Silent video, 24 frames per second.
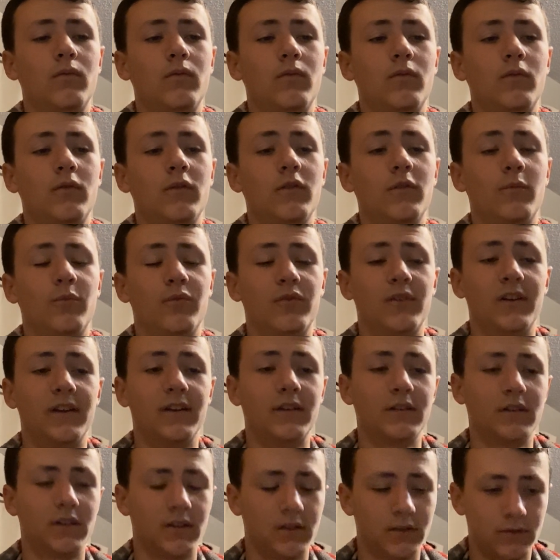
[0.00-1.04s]
It's almost like,
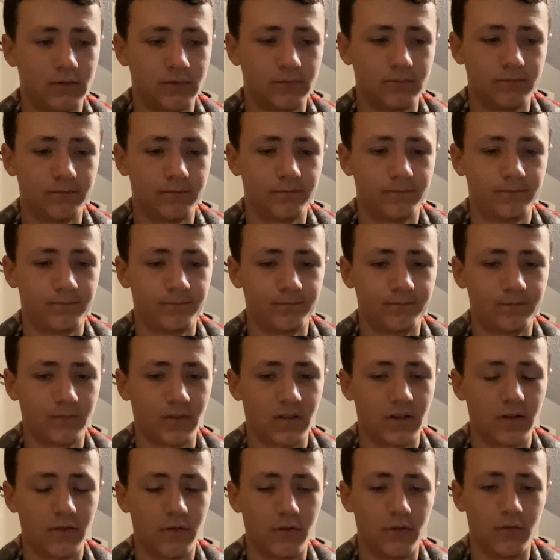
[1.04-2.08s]

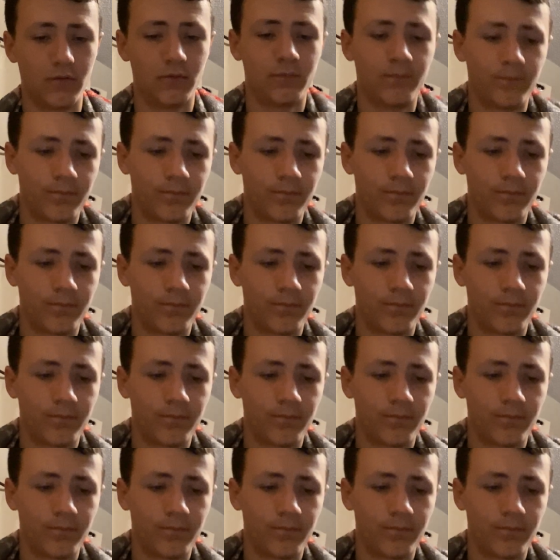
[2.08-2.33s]
I don't know,